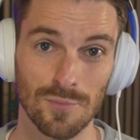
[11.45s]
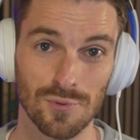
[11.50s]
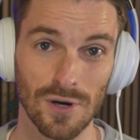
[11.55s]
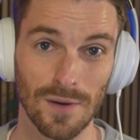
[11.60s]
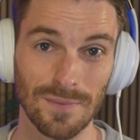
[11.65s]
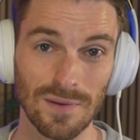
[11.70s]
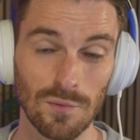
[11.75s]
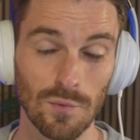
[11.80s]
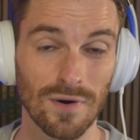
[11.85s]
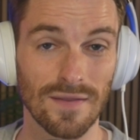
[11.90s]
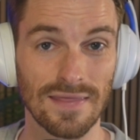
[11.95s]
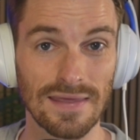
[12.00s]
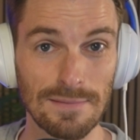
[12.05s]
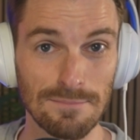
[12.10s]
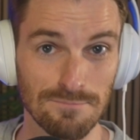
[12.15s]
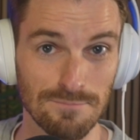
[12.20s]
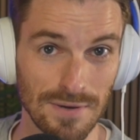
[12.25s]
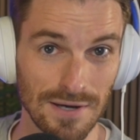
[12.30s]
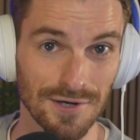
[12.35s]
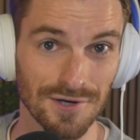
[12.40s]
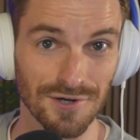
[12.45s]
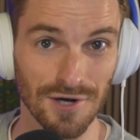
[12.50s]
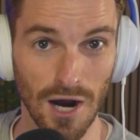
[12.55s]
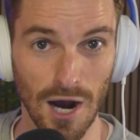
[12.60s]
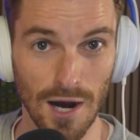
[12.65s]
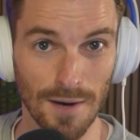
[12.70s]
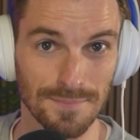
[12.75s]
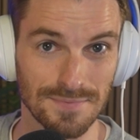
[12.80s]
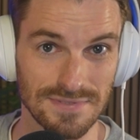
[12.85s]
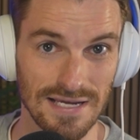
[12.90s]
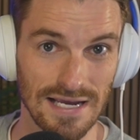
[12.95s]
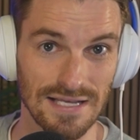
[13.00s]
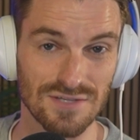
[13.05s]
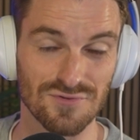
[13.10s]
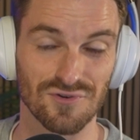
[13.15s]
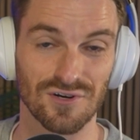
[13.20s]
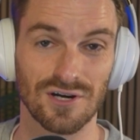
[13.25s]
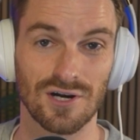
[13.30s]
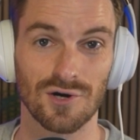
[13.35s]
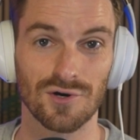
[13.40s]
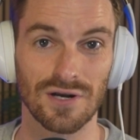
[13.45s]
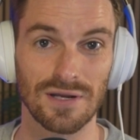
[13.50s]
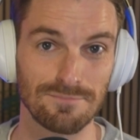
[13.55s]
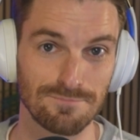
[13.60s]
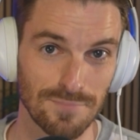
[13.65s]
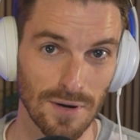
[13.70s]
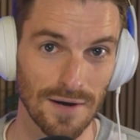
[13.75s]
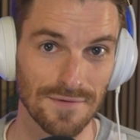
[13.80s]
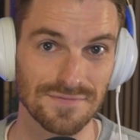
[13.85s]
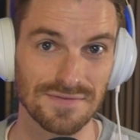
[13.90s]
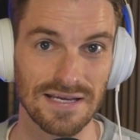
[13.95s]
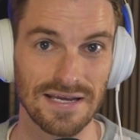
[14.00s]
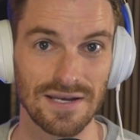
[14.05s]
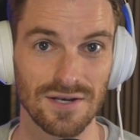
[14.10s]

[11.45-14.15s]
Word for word: Probably one of the bigger updates regarding buffs